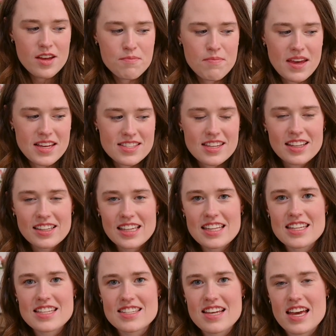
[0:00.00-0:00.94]
Basically,
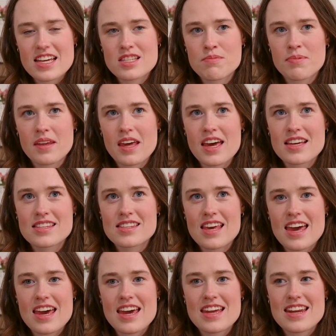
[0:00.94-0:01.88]
this takes place
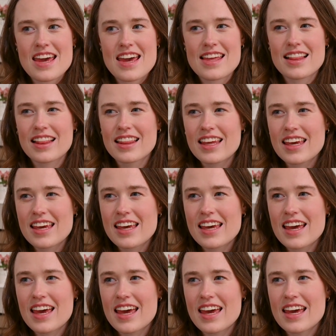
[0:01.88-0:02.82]
in
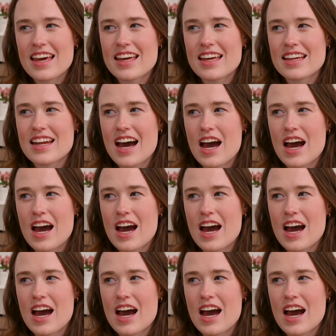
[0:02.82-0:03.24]
Italy in,